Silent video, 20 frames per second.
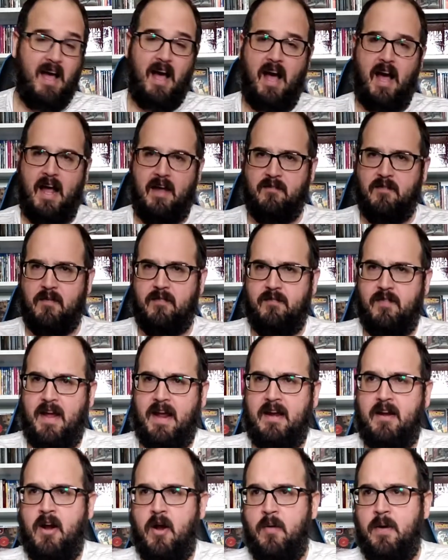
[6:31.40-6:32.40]
I have a
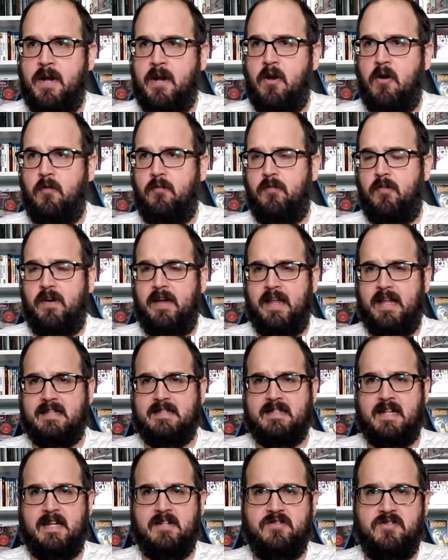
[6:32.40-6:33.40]
fan going. Hopefully
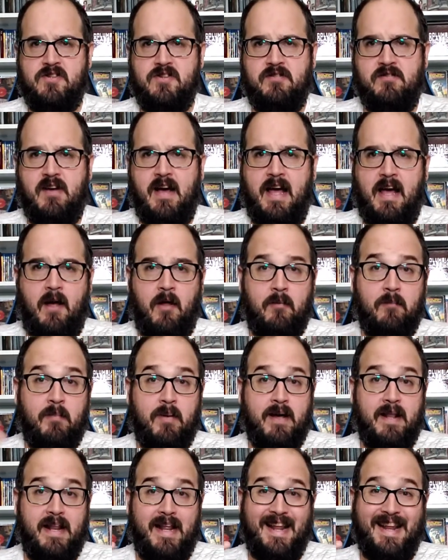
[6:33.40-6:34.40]
it's not too loud,
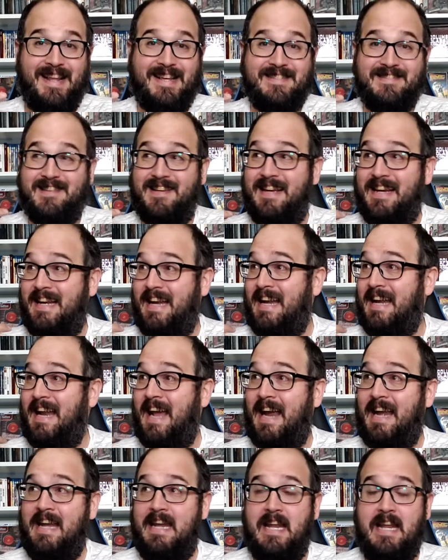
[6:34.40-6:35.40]
but it is like
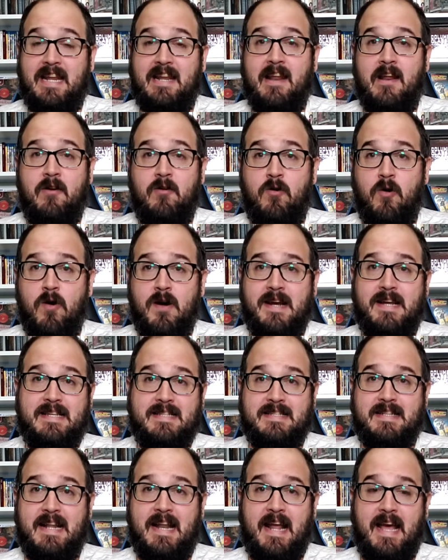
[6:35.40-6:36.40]
90
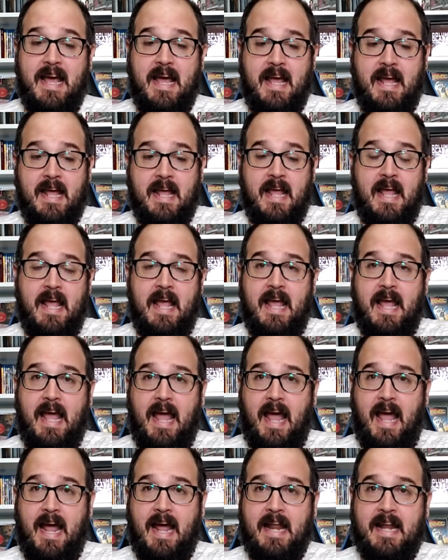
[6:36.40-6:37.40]
degrees today.
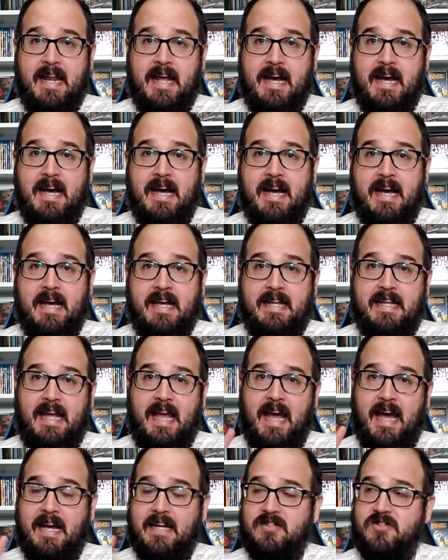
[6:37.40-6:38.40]
And
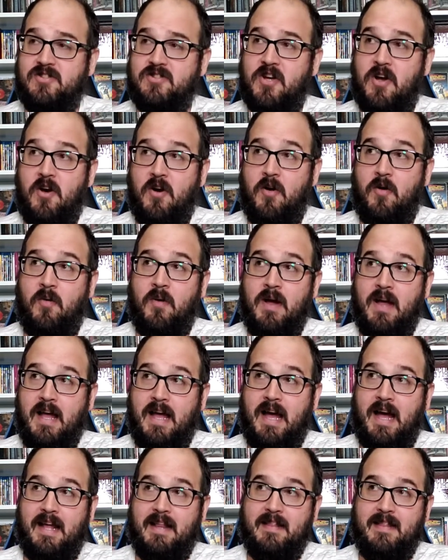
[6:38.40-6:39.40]
yeah, so
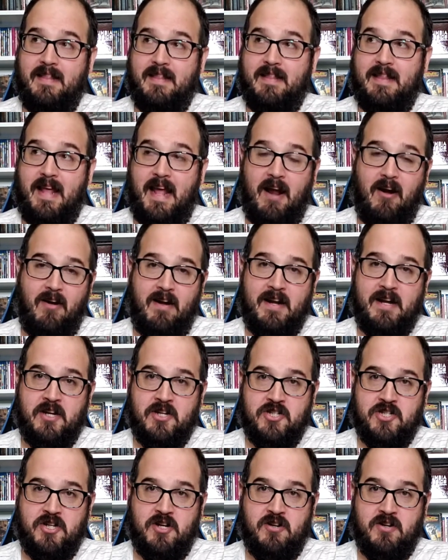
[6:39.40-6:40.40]
the air
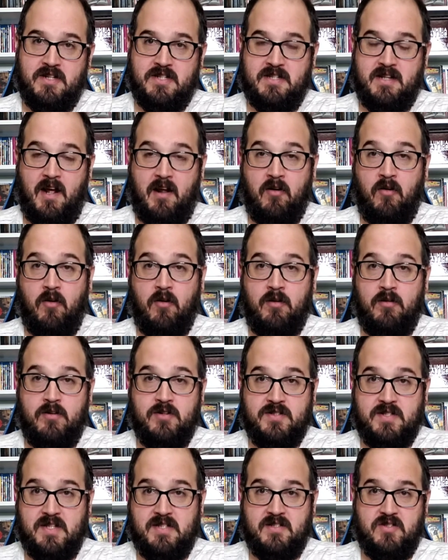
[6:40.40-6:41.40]
conditioner is not on
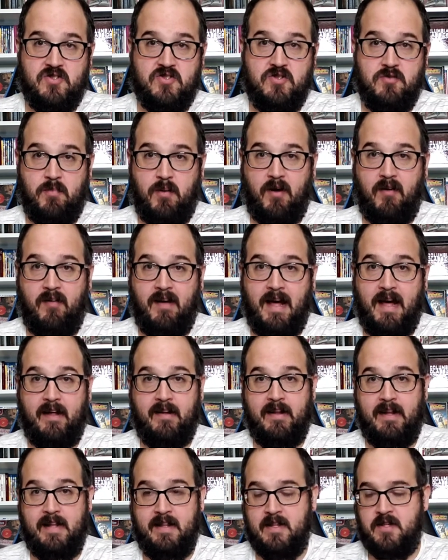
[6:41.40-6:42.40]
because it's super
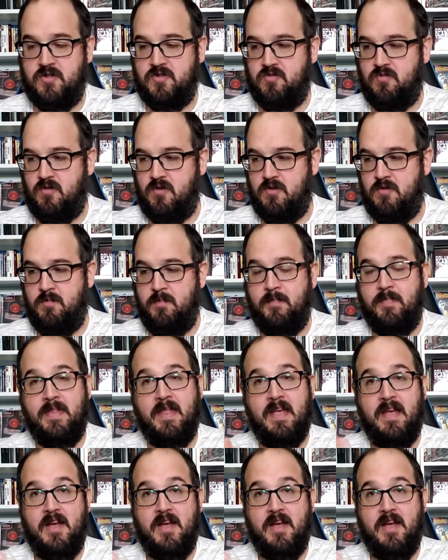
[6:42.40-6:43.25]
loud in this room.